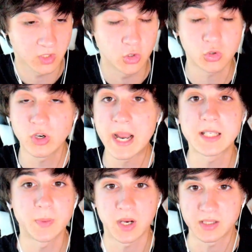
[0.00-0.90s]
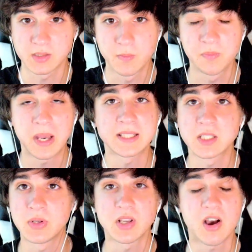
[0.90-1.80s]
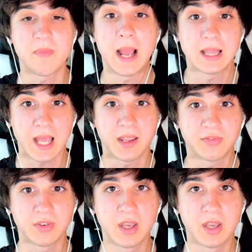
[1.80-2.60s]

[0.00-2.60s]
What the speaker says: Great experience. Best experience of my life.